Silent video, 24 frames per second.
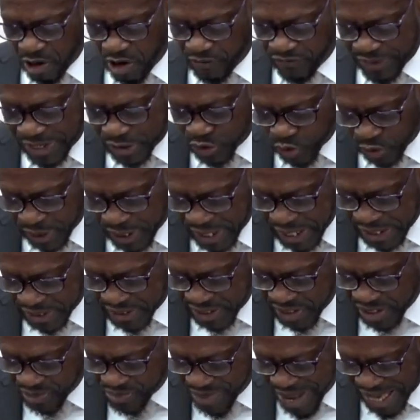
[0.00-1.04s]
of
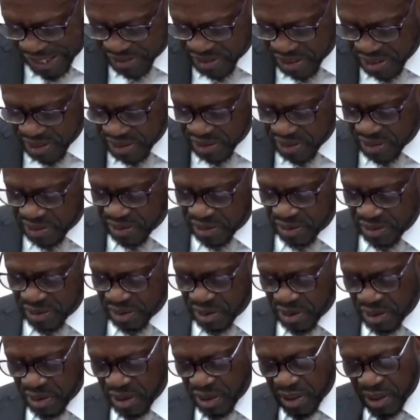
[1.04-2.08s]
educating the masses
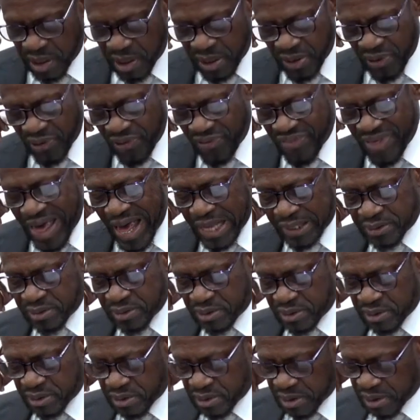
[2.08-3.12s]

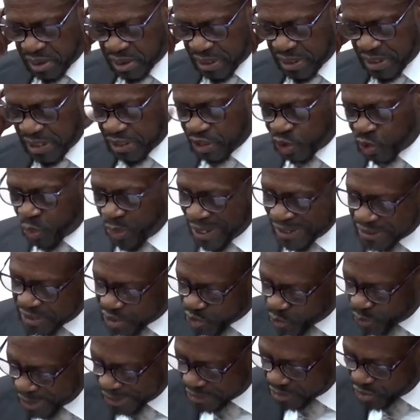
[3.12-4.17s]
that in
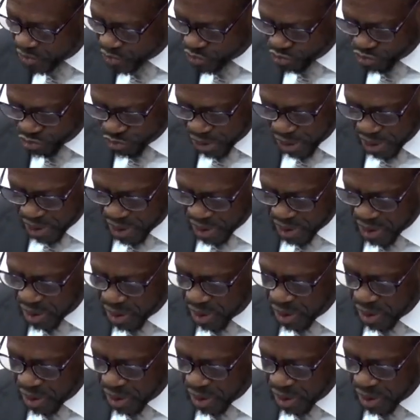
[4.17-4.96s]
2023,